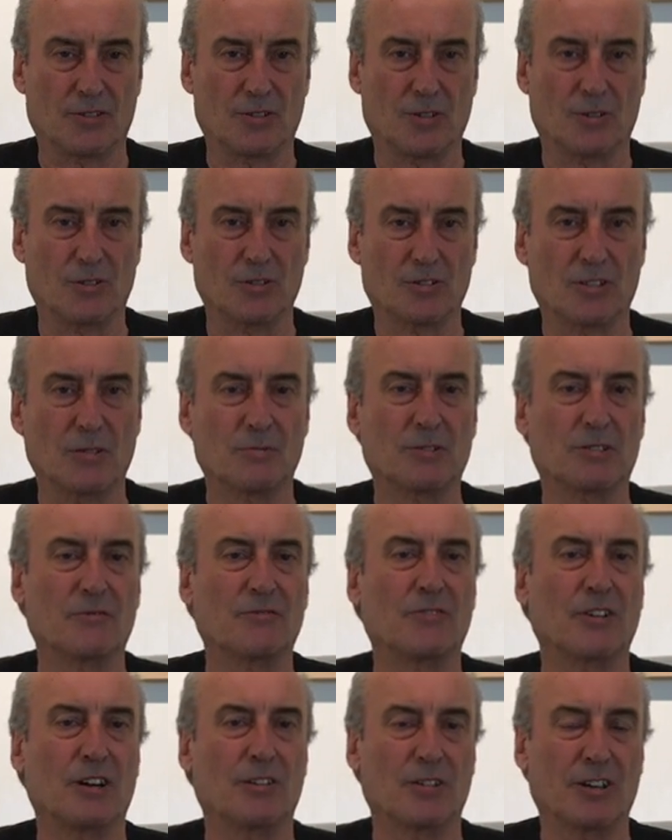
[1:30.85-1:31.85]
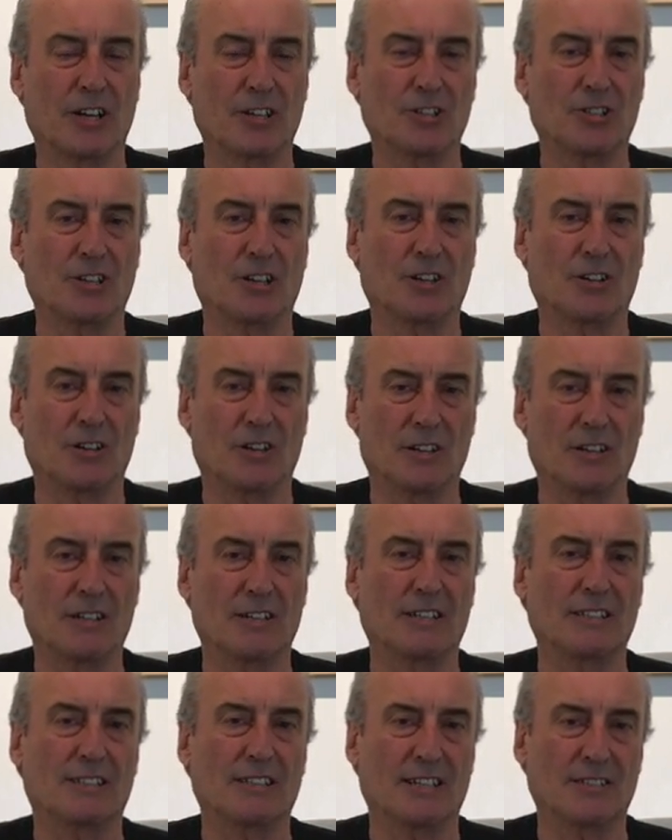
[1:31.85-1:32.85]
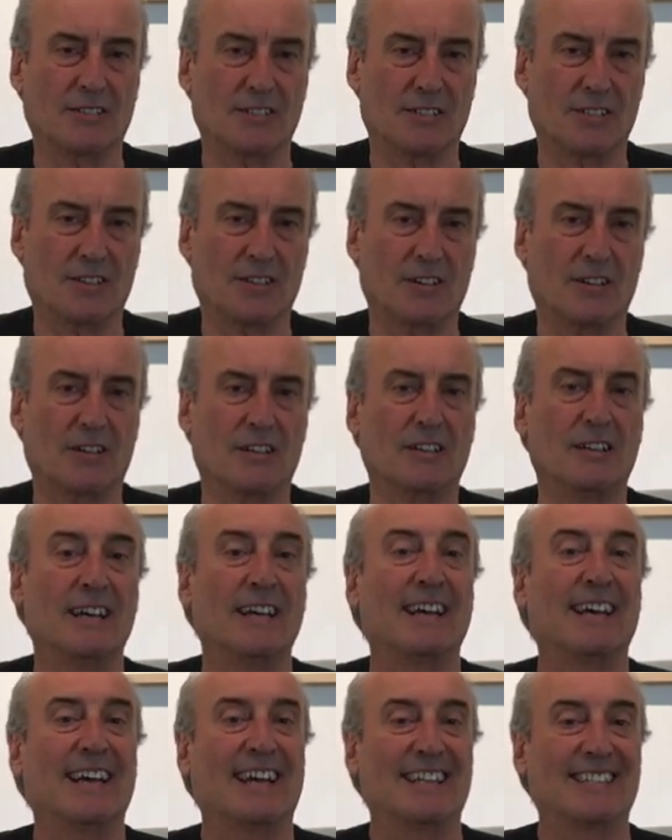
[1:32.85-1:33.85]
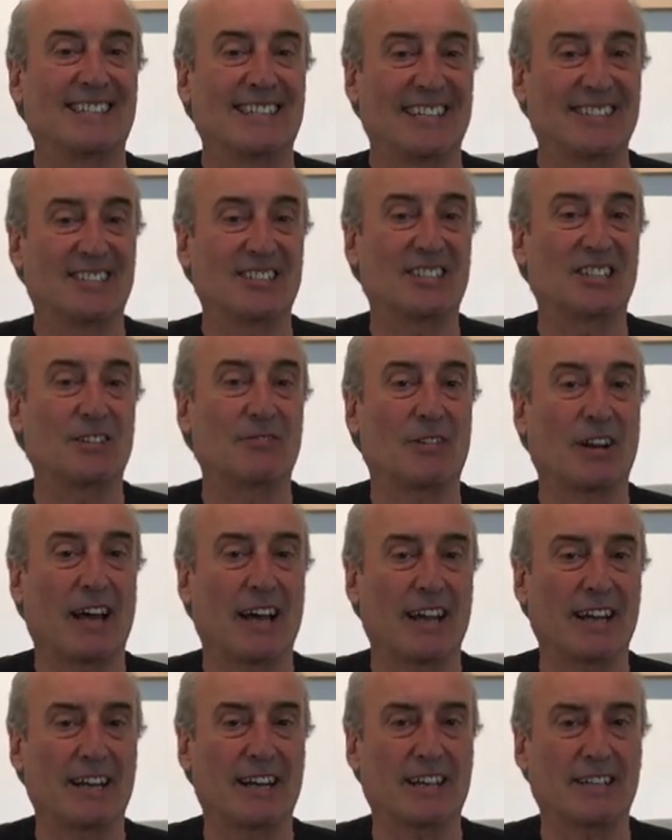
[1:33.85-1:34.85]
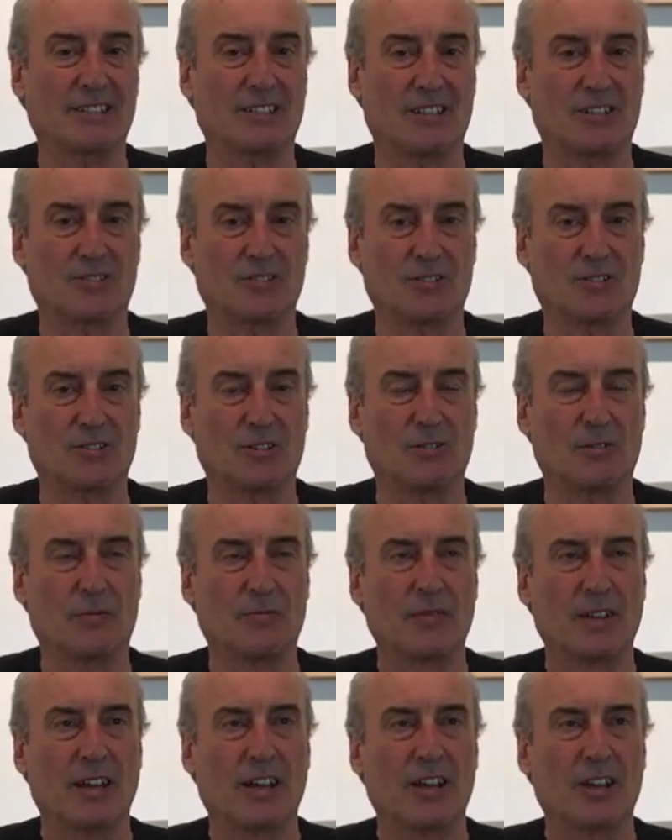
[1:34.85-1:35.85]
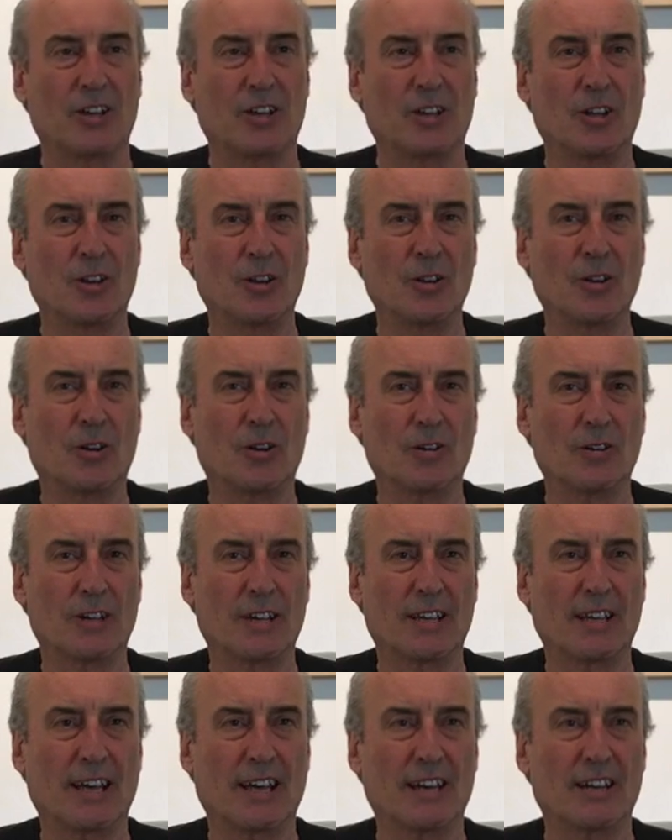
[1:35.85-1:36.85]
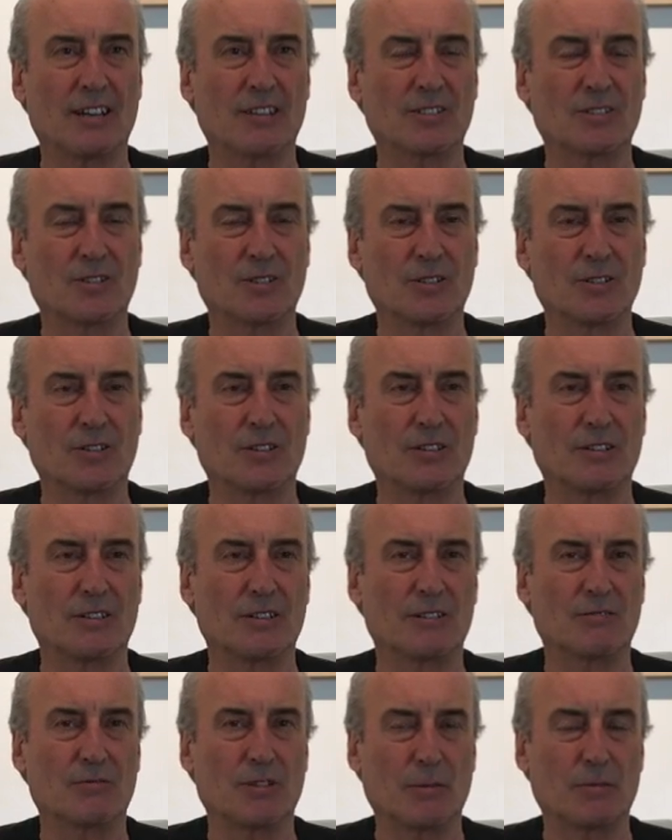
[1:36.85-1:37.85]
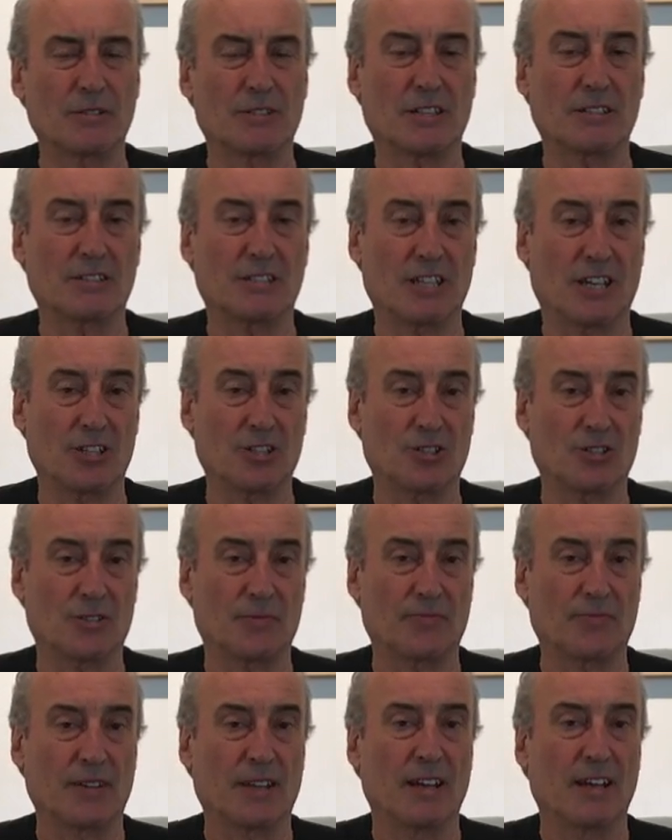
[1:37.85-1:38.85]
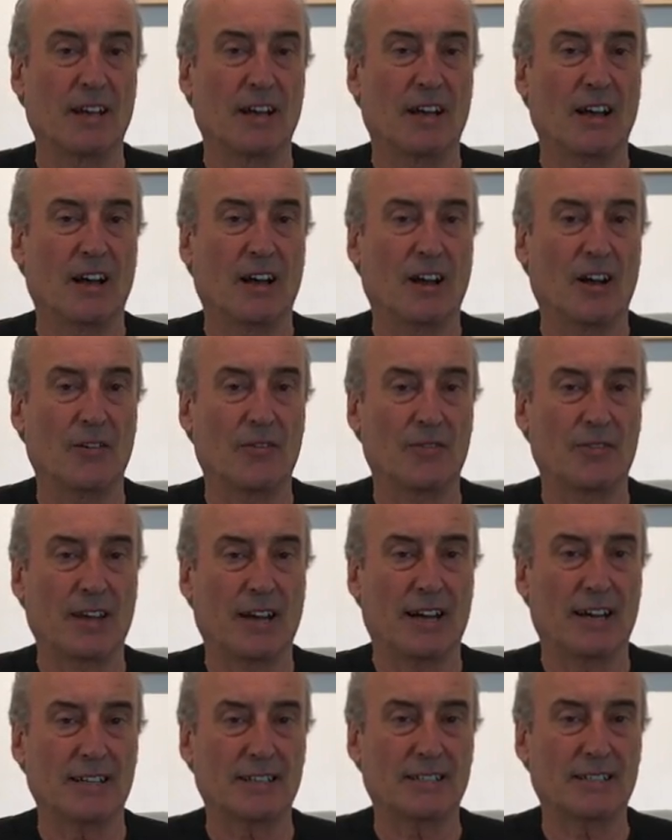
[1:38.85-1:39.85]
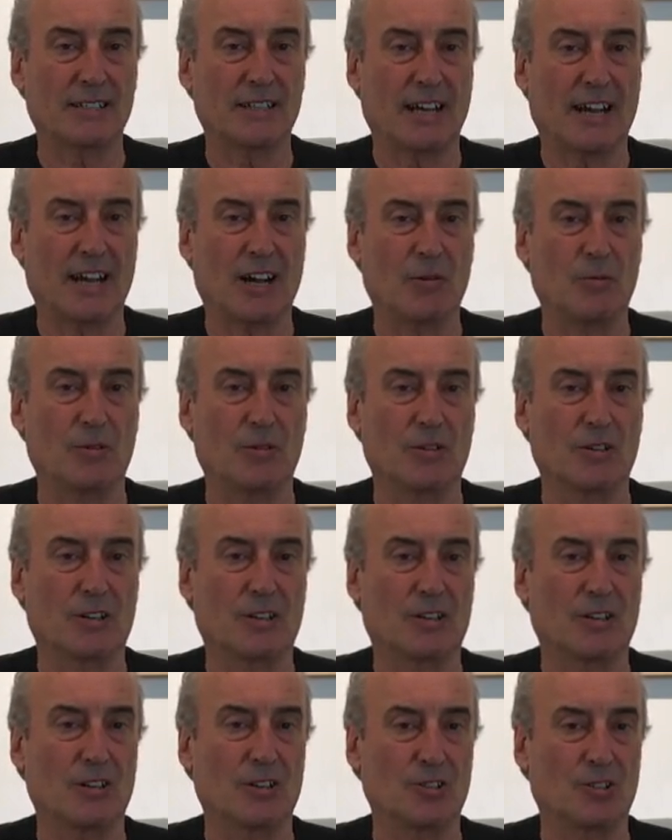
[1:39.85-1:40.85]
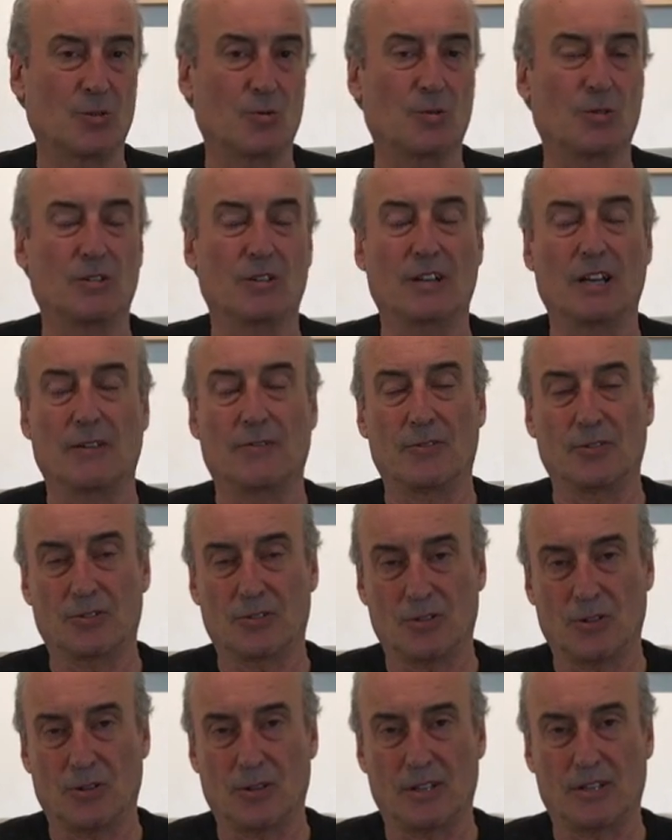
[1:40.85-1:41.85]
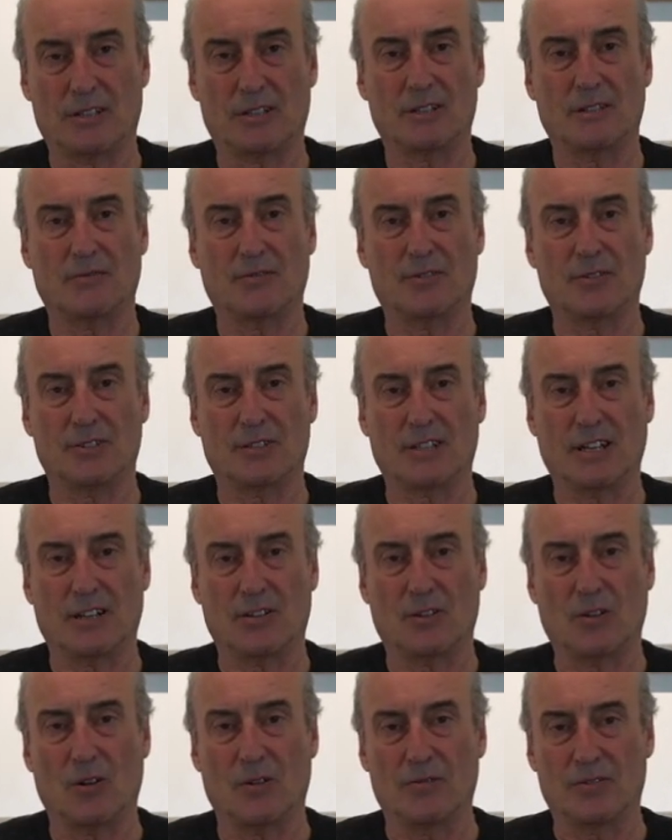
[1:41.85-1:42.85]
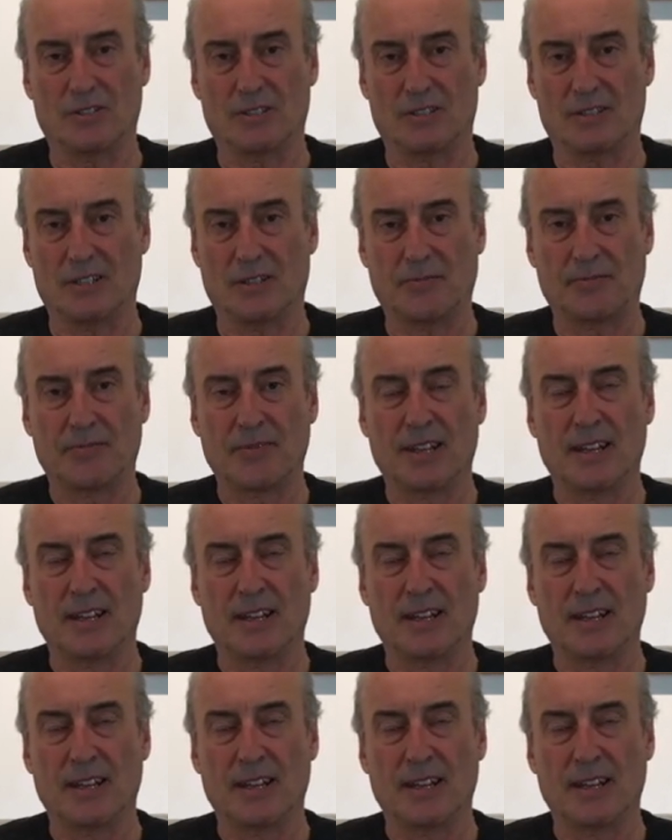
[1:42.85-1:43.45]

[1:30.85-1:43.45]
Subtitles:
So there's going to be some variation in colour, intensity of light, etc. So you're not going to get as good a representation of that artwork as you would if you saw it firsthand, obviously.